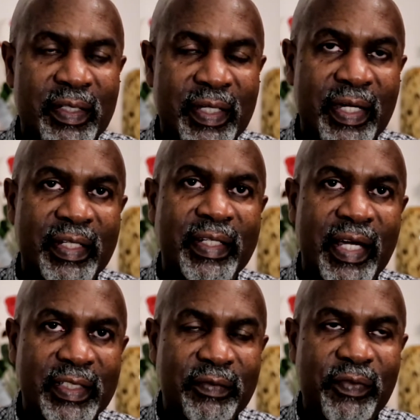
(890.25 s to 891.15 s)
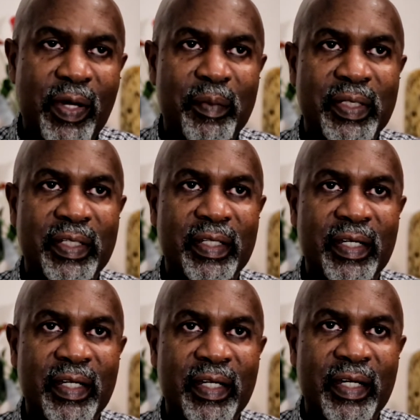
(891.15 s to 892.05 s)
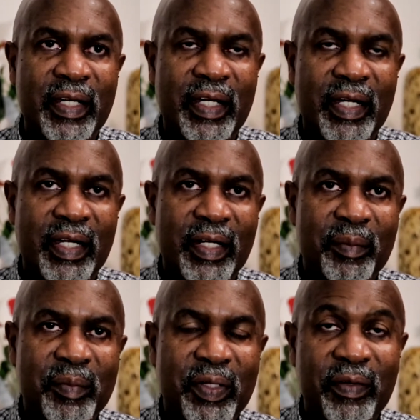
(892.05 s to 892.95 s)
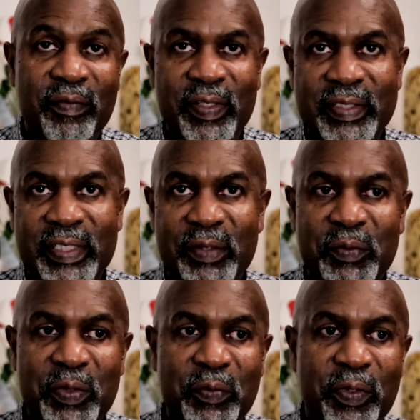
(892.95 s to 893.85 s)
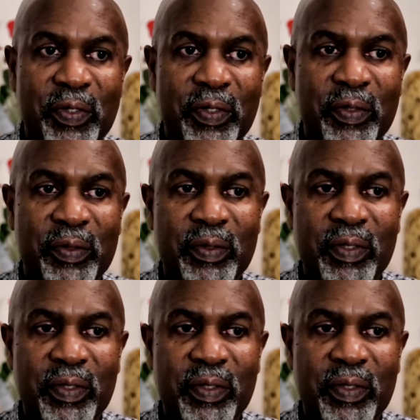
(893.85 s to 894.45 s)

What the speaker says: He had a nice family. Obviously, we were